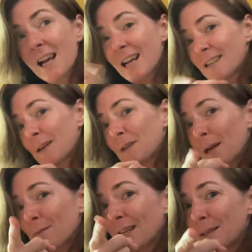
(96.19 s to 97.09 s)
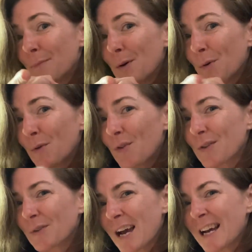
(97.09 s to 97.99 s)
And sometimes it's both,
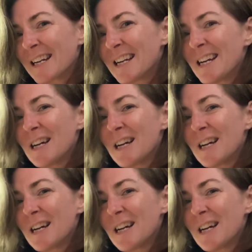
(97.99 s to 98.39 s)
right?